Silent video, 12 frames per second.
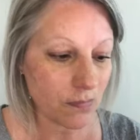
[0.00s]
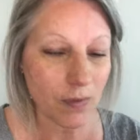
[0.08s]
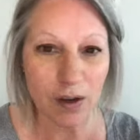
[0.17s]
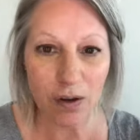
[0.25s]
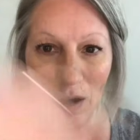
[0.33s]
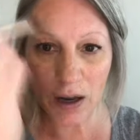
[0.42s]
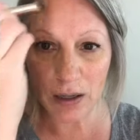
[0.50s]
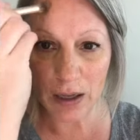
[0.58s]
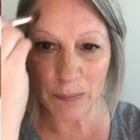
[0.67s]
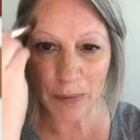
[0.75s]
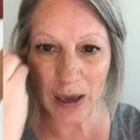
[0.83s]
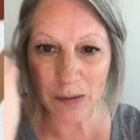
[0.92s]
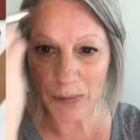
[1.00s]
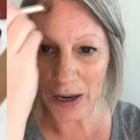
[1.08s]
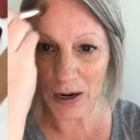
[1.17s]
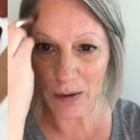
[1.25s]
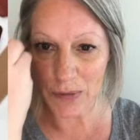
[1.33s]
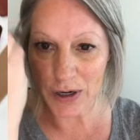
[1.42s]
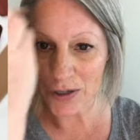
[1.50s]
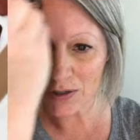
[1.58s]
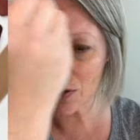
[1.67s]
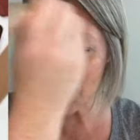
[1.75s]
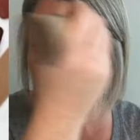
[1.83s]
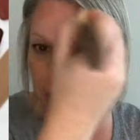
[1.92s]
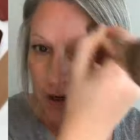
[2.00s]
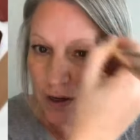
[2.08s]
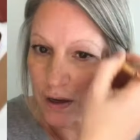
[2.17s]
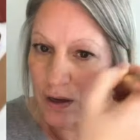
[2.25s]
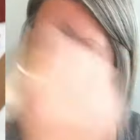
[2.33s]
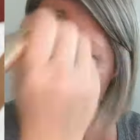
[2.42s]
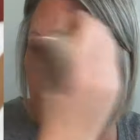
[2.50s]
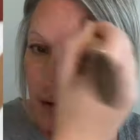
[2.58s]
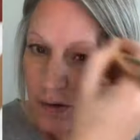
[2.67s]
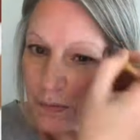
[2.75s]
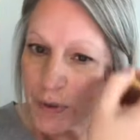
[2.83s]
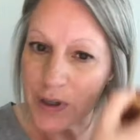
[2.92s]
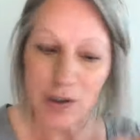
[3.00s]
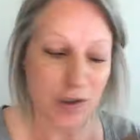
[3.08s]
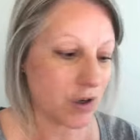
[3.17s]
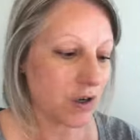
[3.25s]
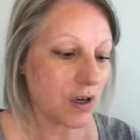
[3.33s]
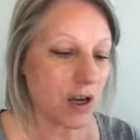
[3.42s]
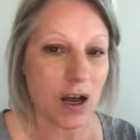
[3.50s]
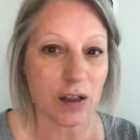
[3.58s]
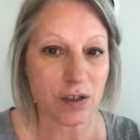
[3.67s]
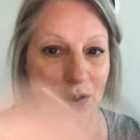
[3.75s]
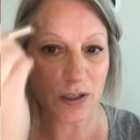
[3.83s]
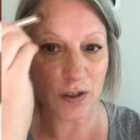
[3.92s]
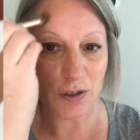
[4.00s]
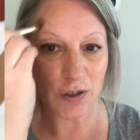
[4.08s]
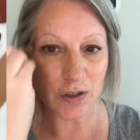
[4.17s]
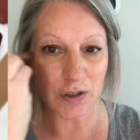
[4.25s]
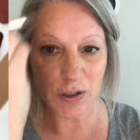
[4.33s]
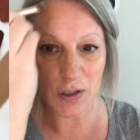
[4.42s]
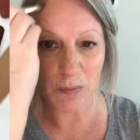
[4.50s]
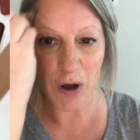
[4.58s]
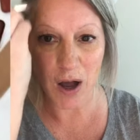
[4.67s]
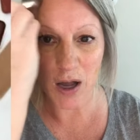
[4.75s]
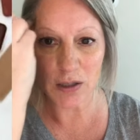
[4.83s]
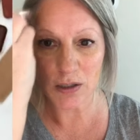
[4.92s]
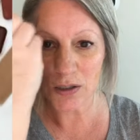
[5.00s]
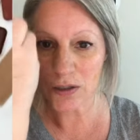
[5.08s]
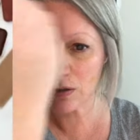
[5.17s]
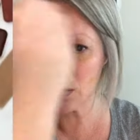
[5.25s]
Kind of like paint by numbers. You're going to put certain colors in certain spots